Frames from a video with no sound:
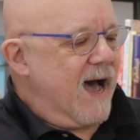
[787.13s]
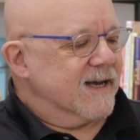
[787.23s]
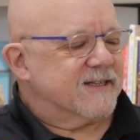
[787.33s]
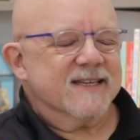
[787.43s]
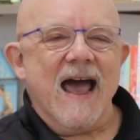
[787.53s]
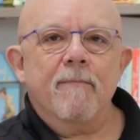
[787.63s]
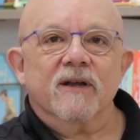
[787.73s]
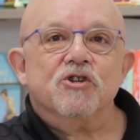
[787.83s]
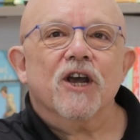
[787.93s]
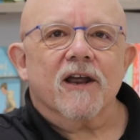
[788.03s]
I snap
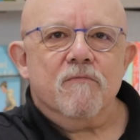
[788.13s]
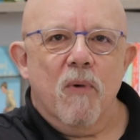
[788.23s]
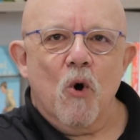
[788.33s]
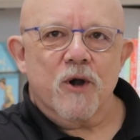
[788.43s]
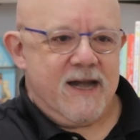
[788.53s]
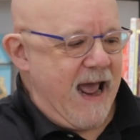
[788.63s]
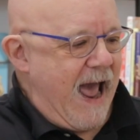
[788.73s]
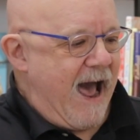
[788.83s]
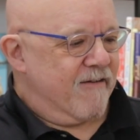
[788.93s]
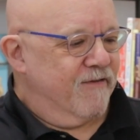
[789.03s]
a chicken bone in
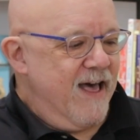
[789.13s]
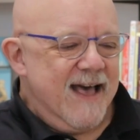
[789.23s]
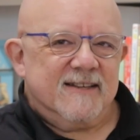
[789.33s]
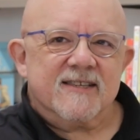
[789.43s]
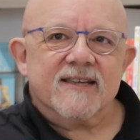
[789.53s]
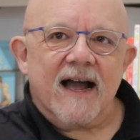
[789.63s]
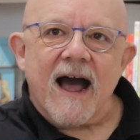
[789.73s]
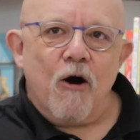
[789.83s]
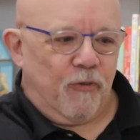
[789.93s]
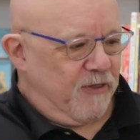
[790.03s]
half and
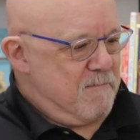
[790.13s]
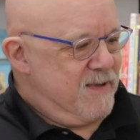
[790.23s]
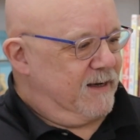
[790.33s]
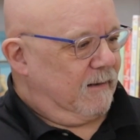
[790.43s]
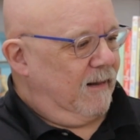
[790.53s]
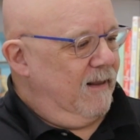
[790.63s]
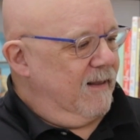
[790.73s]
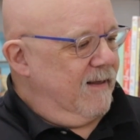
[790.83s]
suck out the middle.